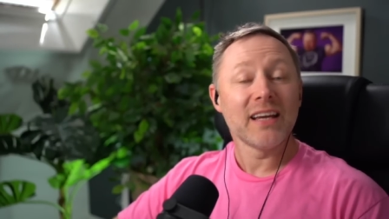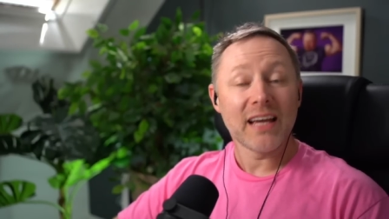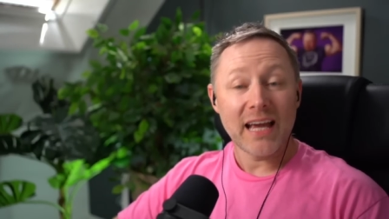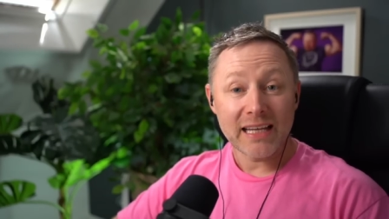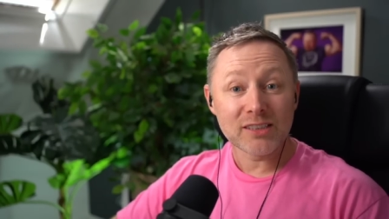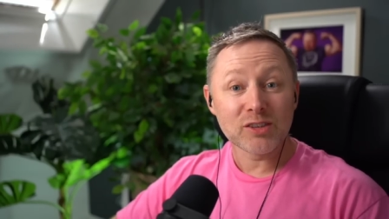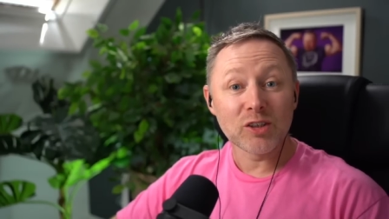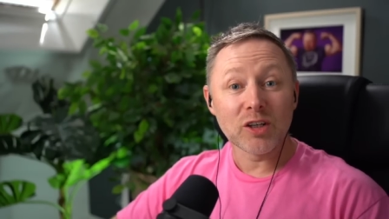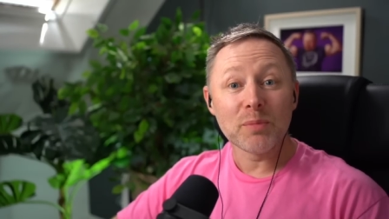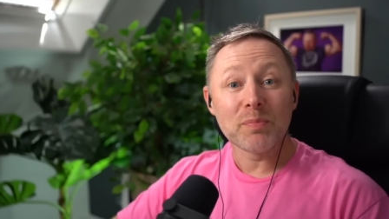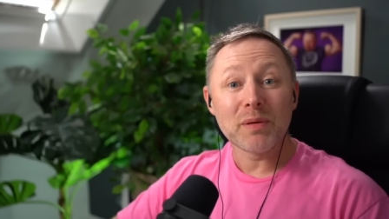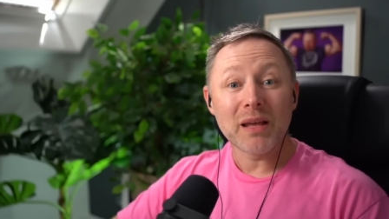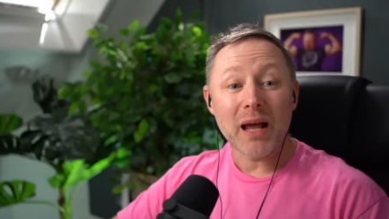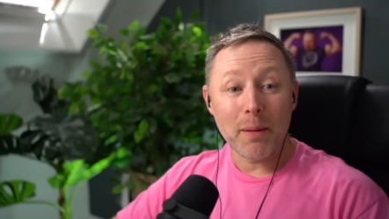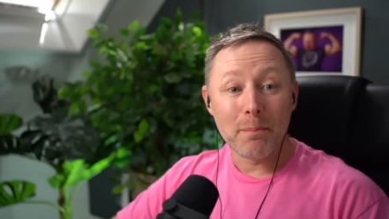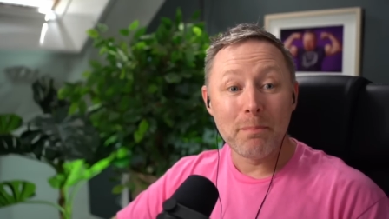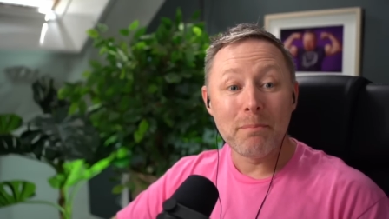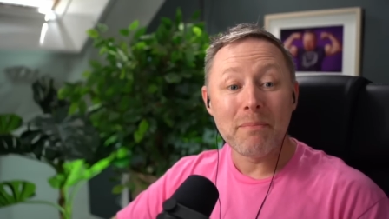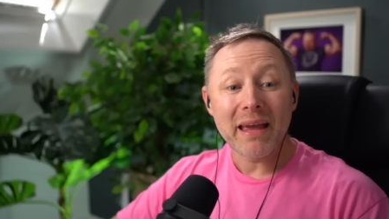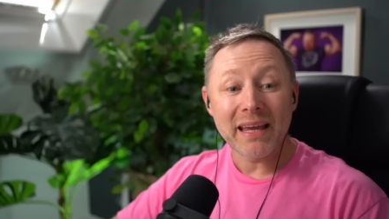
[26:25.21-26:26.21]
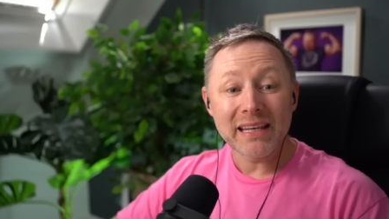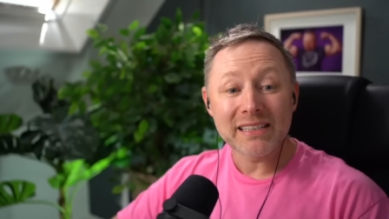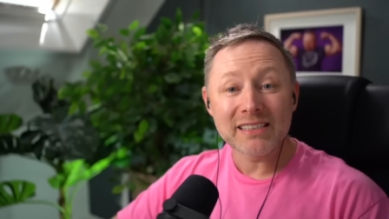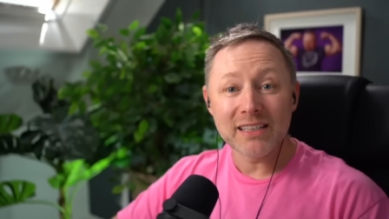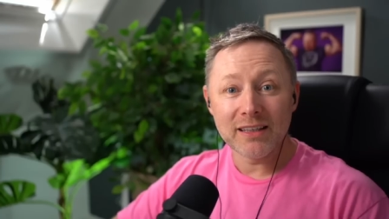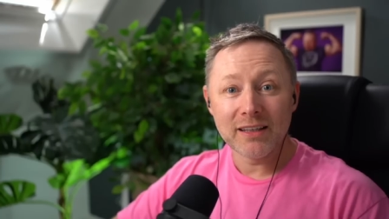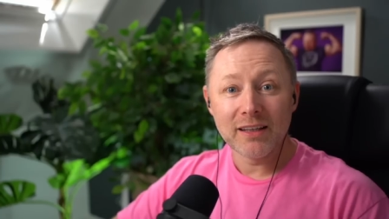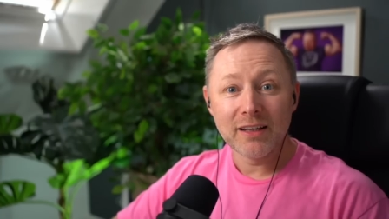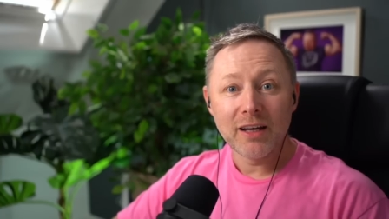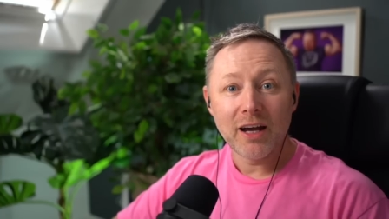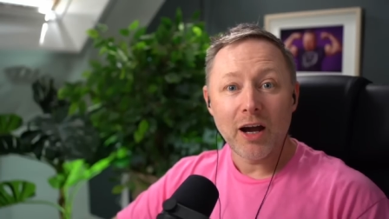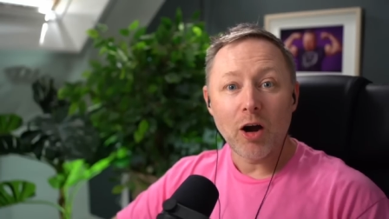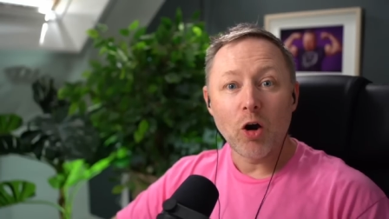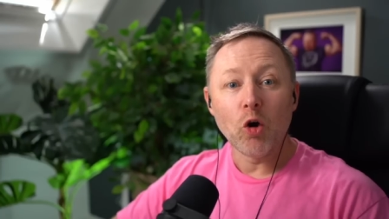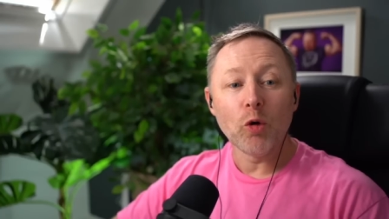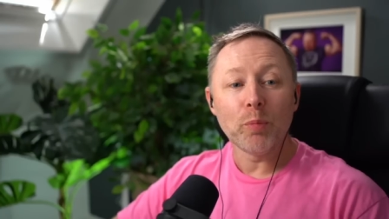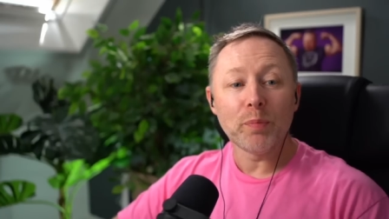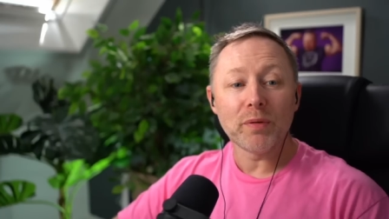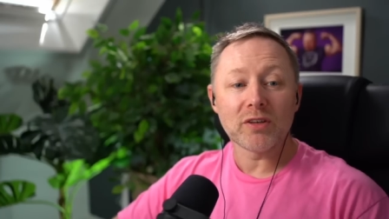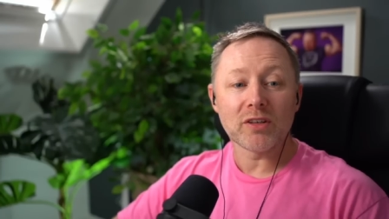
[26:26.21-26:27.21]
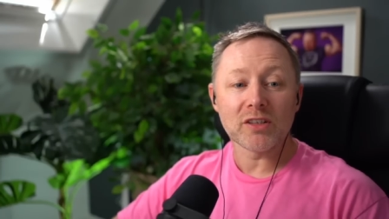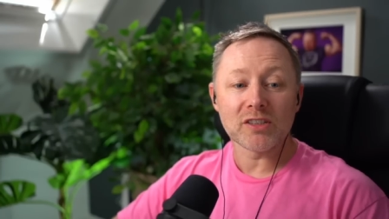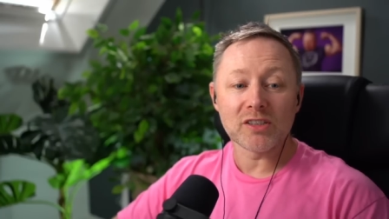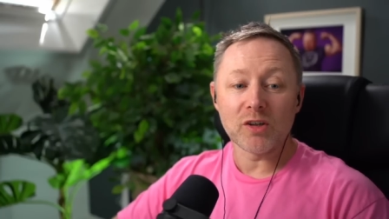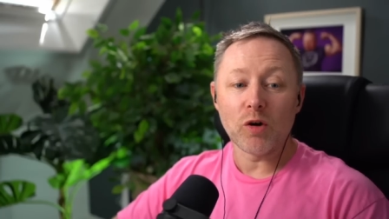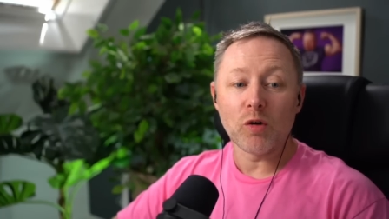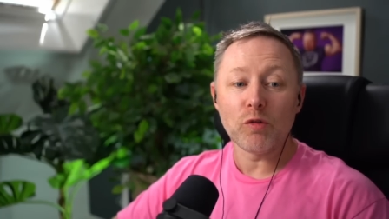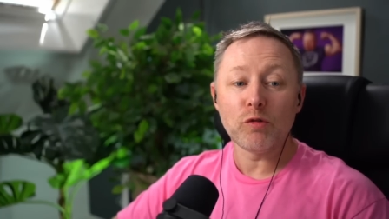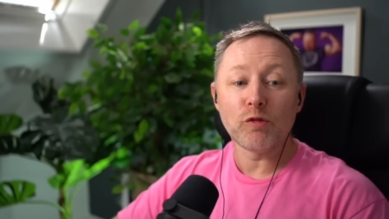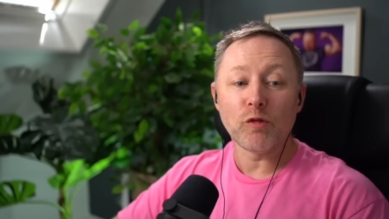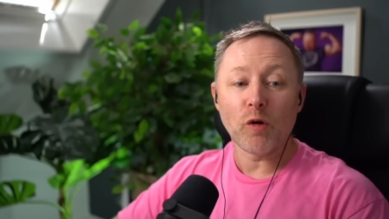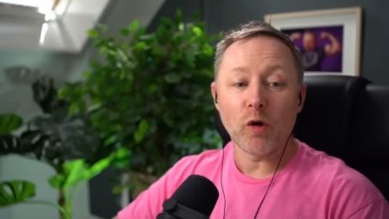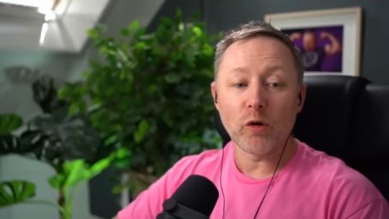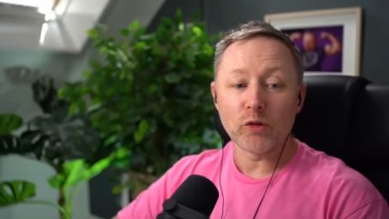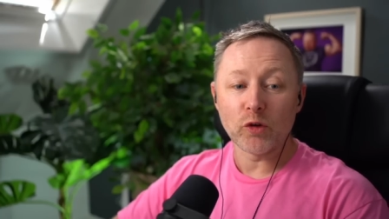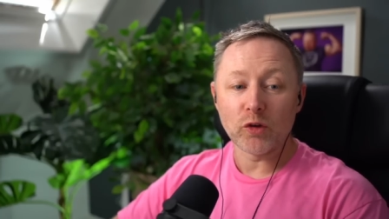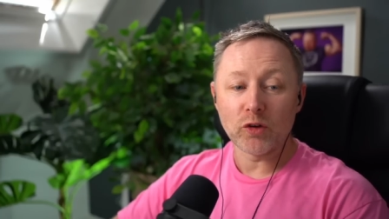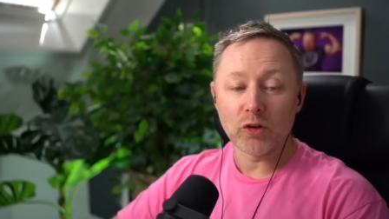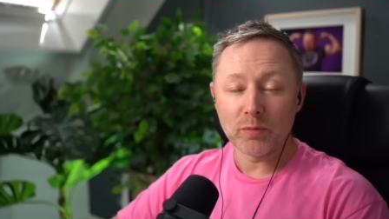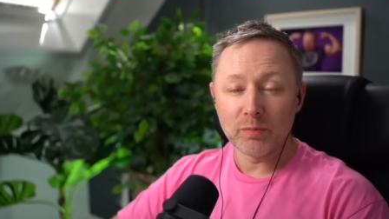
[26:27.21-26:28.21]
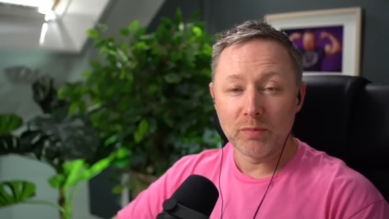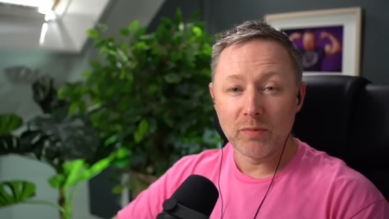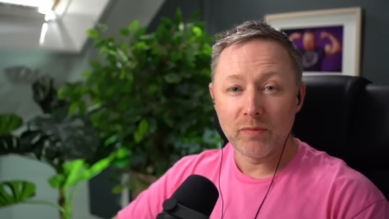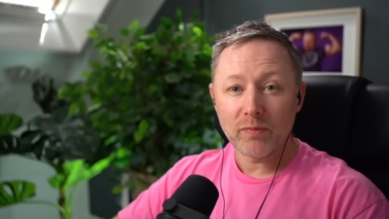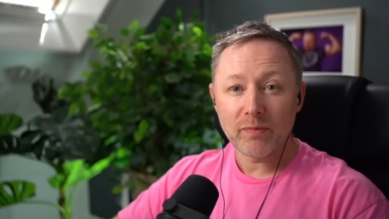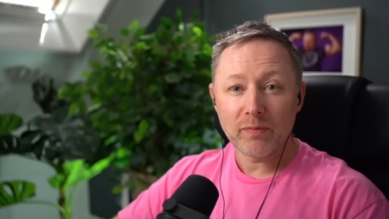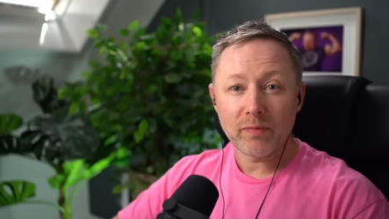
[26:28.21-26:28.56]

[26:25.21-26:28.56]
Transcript: It's going to be amazing. I hope it doesn't off for Dunham.